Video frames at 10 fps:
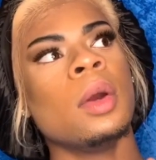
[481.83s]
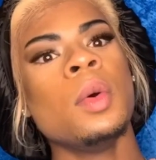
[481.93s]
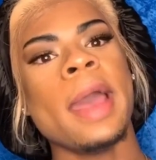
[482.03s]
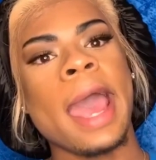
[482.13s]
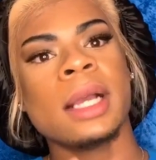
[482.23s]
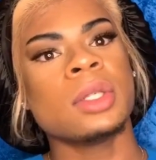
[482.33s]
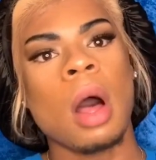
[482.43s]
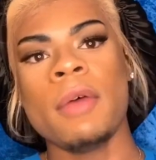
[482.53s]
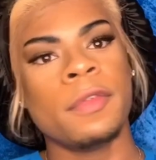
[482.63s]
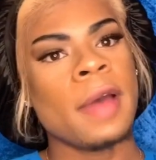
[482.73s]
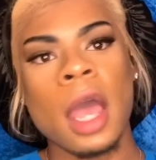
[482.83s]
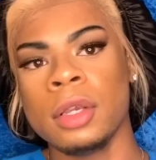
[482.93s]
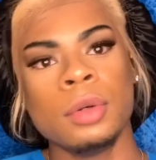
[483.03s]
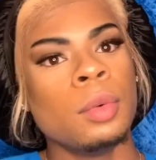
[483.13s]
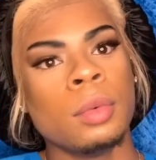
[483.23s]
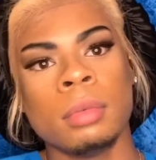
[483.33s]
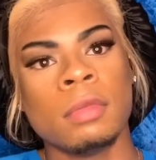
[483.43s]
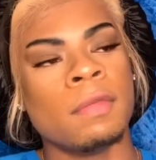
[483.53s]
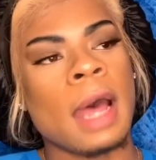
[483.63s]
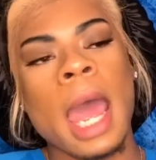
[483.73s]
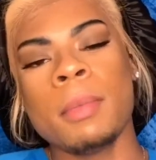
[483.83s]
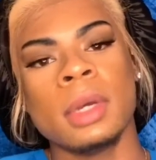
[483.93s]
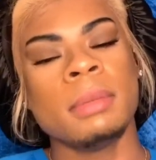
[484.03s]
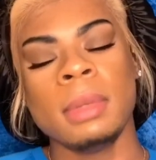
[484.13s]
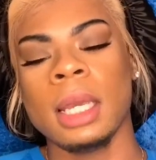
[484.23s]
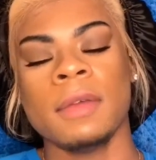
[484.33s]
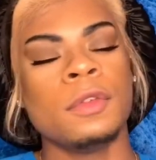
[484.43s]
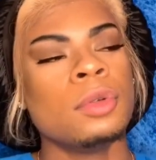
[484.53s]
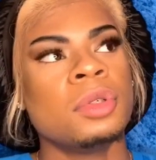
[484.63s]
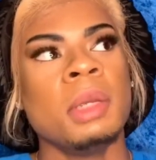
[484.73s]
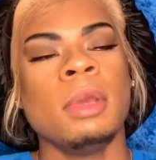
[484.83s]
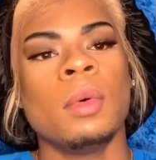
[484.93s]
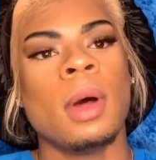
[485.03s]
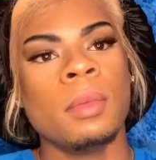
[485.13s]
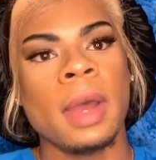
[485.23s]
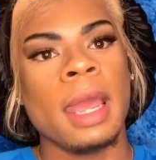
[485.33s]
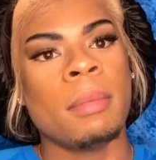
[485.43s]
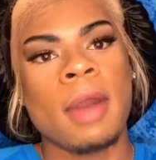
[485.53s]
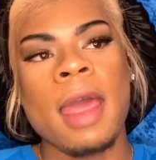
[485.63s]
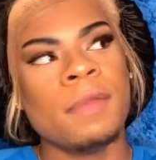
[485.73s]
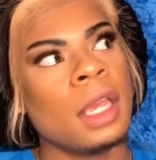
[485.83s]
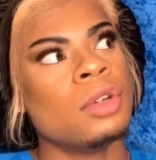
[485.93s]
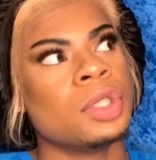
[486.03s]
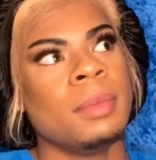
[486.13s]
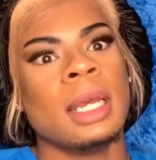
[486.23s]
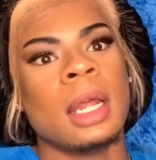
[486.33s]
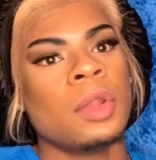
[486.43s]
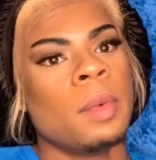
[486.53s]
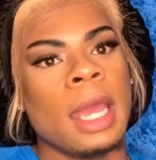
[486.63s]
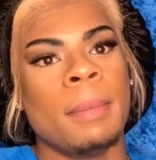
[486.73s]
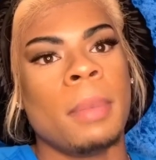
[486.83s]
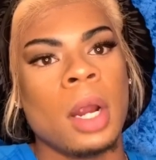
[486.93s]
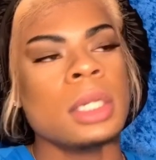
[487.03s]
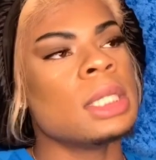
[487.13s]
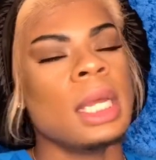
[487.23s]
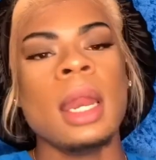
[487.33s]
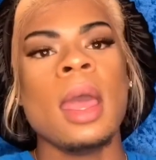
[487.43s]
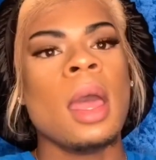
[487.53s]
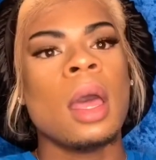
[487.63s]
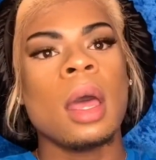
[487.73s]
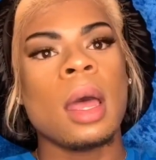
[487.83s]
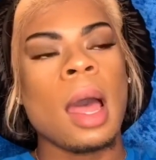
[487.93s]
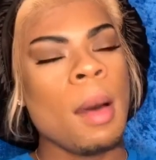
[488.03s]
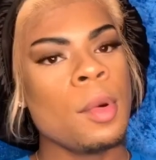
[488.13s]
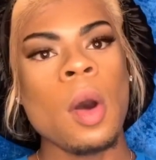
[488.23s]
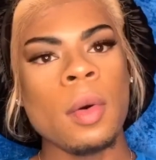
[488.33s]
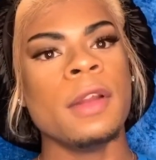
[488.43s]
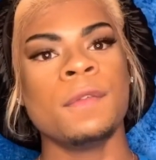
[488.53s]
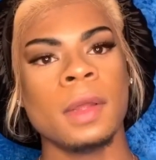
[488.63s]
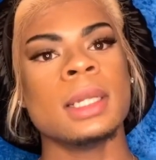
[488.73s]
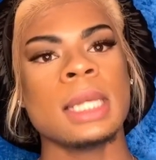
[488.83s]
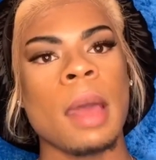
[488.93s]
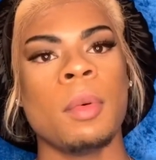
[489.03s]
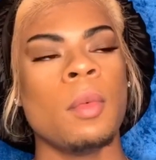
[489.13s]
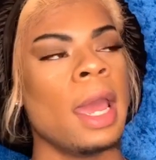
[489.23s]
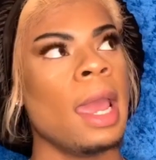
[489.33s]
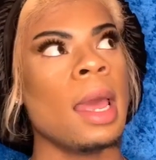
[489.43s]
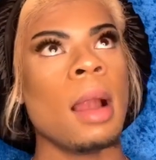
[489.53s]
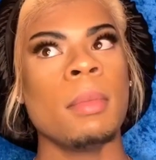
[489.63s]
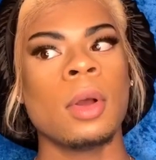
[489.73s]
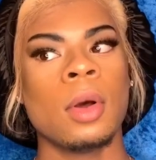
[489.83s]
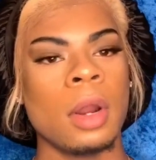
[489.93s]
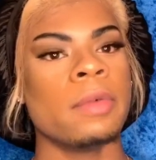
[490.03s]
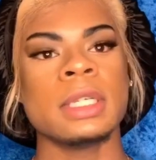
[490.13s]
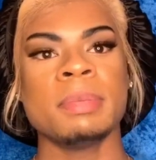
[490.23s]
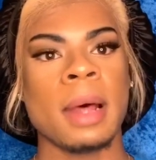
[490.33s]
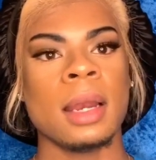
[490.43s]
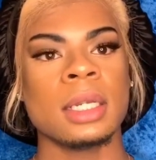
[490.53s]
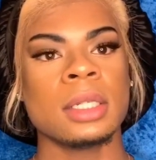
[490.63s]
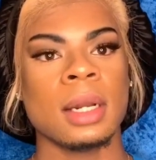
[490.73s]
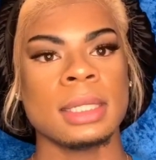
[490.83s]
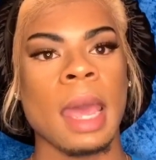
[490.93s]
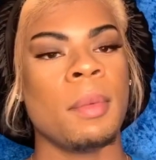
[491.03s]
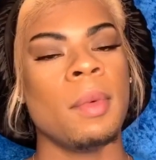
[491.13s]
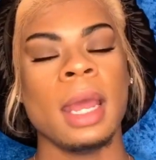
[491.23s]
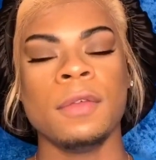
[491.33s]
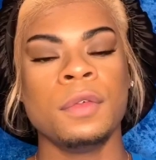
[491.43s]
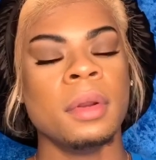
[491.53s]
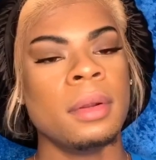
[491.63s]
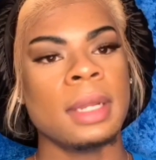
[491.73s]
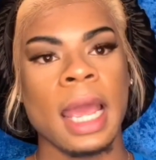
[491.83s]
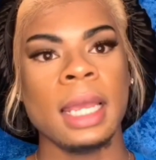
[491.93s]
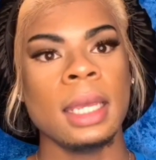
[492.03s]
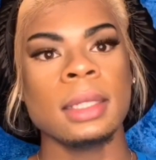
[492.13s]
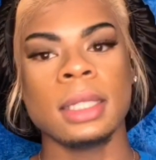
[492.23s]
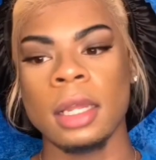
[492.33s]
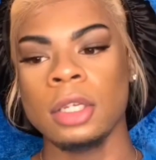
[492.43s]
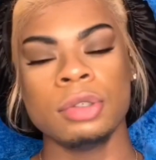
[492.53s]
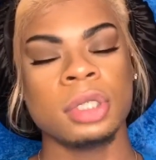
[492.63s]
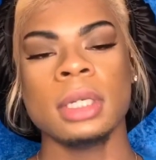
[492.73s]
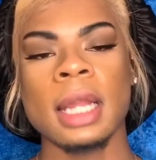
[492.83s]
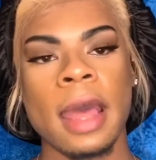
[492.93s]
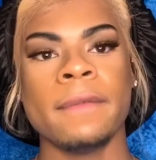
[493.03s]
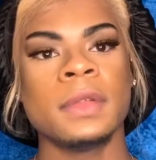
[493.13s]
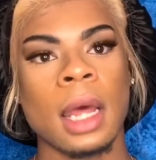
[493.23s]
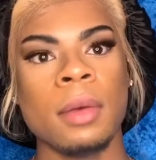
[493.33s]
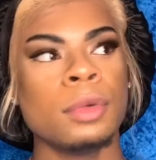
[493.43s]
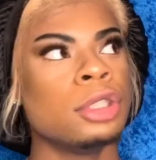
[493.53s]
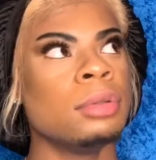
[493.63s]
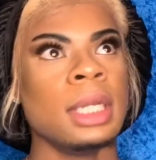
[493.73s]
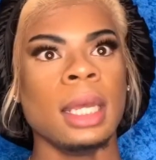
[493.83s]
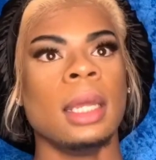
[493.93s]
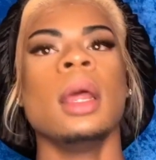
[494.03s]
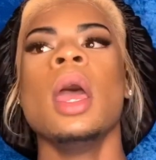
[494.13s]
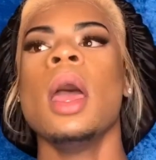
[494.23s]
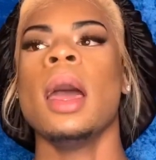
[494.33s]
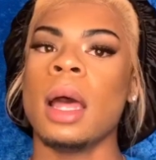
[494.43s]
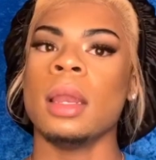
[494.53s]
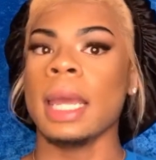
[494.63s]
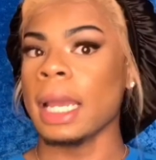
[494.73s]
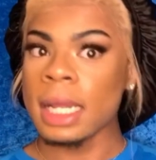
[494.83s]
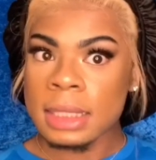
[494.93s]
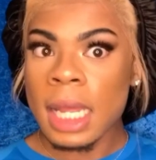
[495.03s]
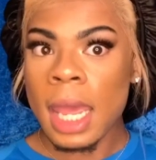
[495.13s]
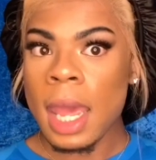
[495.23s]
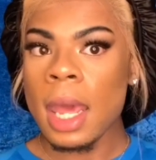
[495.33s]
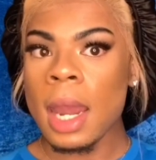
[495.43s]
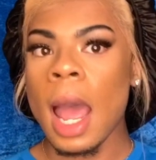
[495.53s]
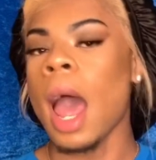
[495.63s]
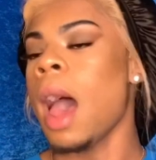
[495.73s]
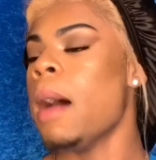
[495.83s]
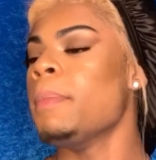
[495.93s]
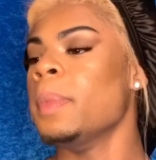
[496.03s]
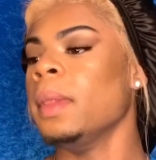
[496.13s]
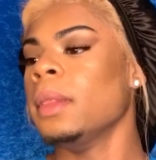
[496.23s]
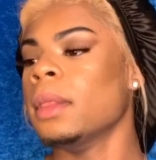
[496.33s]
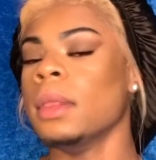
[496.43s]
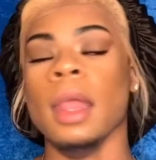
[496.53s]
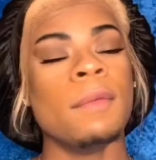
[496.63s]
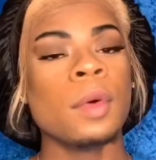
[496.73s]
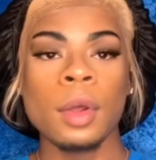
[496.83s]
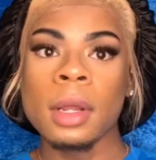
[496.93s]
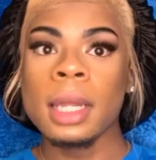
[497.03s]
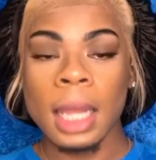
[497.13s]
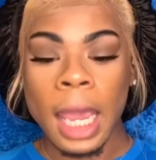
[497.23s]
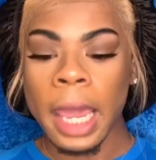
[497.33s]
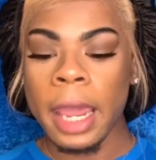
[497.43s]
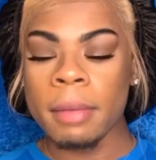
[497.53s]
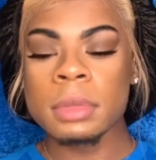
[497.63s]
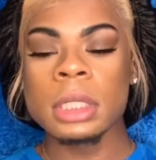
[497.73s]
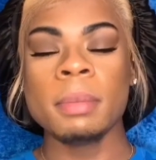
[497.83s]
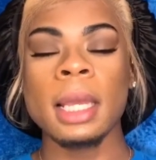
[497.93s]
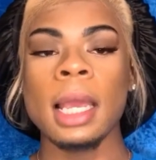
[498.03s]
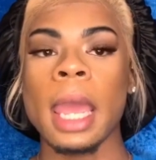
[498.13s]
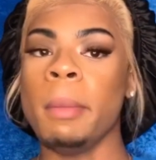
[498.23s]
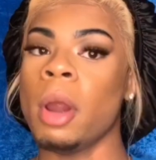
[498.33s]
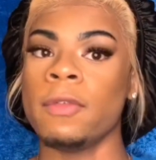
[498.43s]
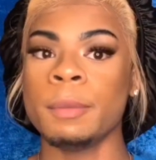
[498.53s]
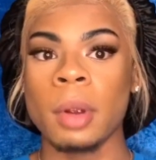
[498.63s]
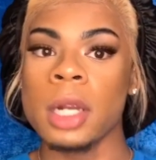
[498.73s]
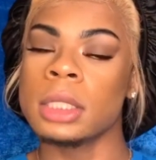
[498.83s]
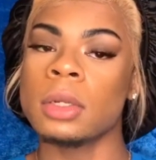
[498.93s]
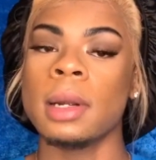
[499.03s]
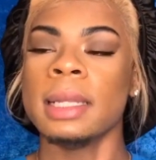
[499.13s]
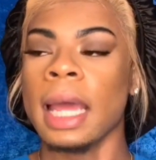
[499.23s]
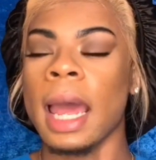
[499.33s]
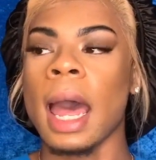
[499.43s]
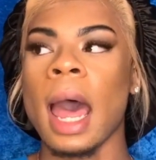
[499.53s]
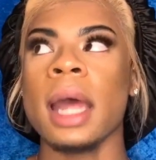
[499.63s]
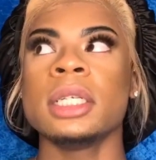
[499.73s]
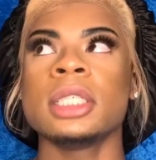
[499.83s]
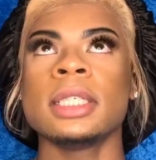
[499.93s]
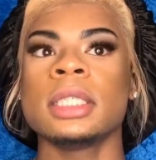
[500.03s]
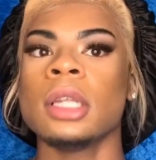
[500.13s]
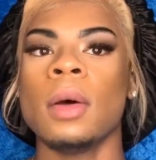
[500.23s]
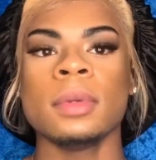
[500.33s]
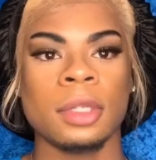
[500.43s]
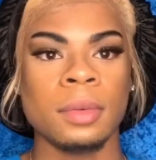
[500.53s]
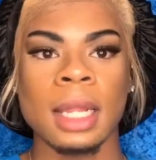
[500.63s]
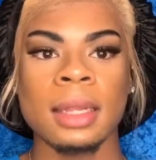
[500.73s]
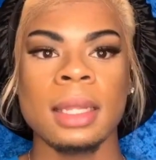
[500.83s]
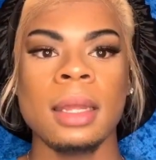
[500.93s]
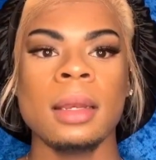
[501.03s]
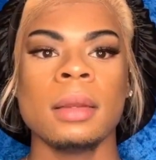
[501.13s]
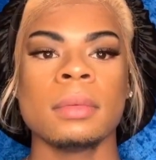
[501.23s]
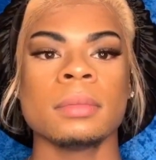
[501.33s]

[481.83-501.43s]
who acts off of how you vibe with me. If you treat me one way in private and you treat me another way in person, I'm going to feel a type of way and I'm going to respond a certain type of way. And if you don't like it, then you shouldn't have done what you did. Like I said, I'm never going to claim to be a perfect person or that I just don't do nothing.